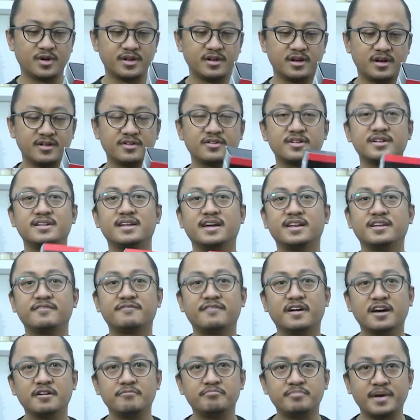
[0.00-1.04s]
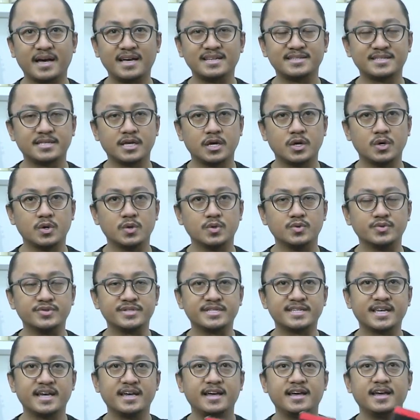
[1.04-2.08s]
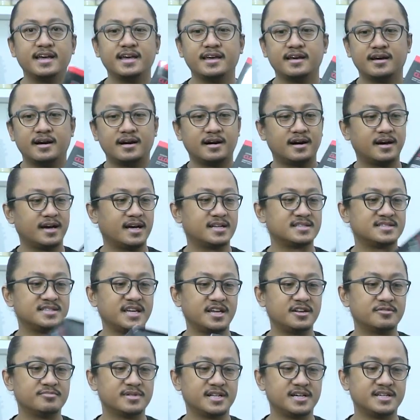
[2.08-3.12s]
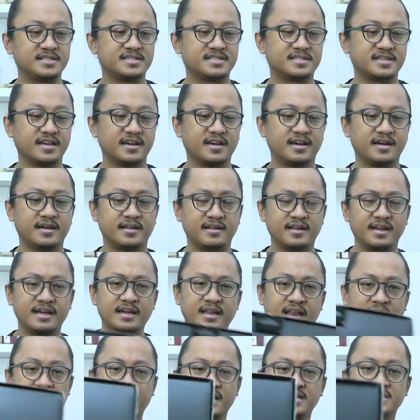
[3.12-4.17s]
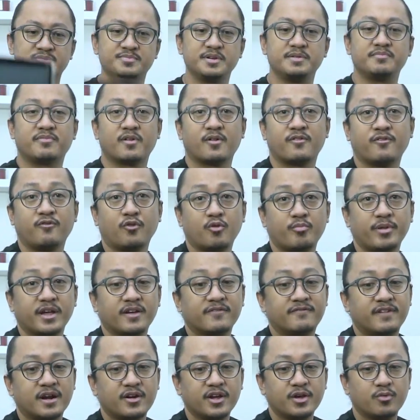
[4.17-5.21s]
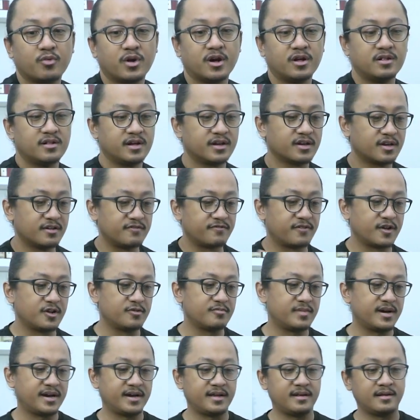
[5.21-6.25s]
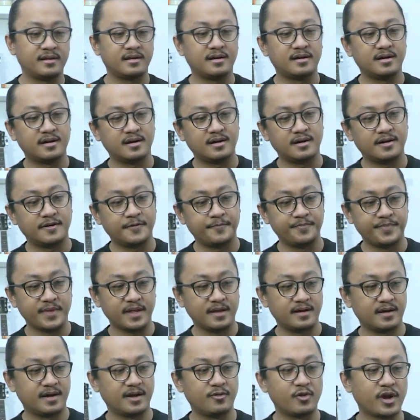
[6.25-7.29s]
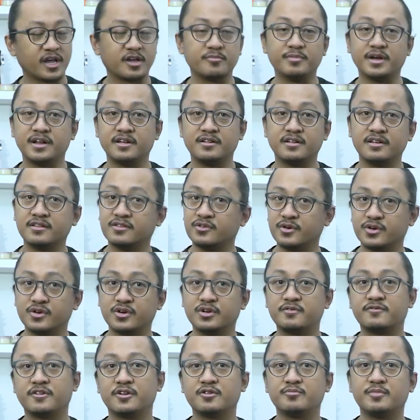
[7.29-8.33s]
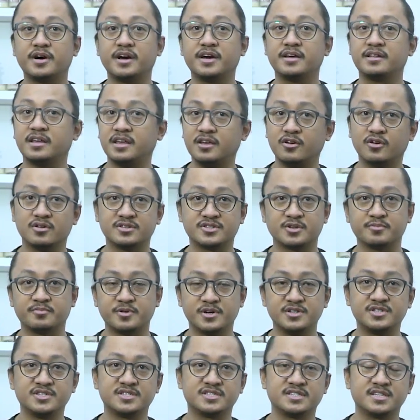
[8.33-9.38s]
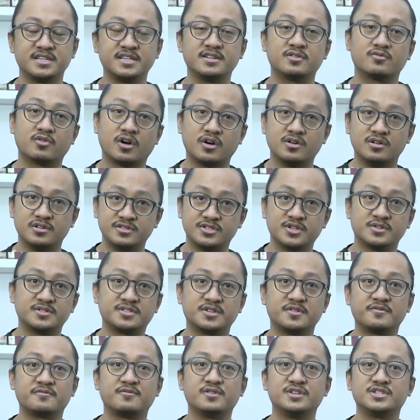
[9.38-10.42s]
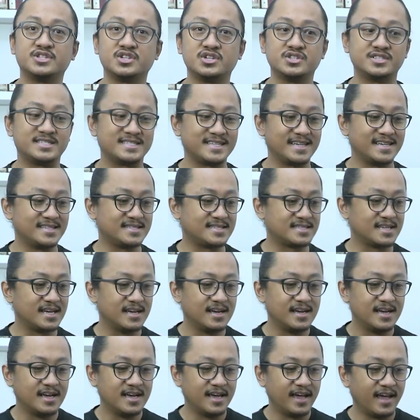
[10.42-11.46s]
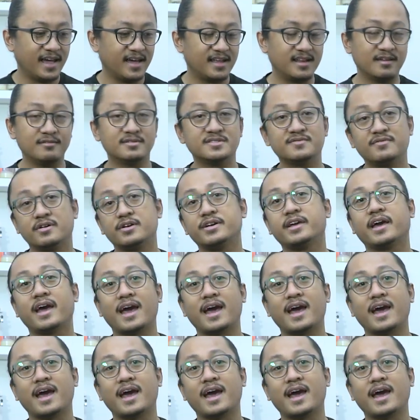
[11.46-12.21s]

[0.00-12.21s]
one hundred ninety-five pesos uh, at Data Blitz, and it has been performing very well. A good friend of mine, uh, I recommended it to a good friend of mine. He also purchased it, Rob, Joseph Richard Saints, and he was very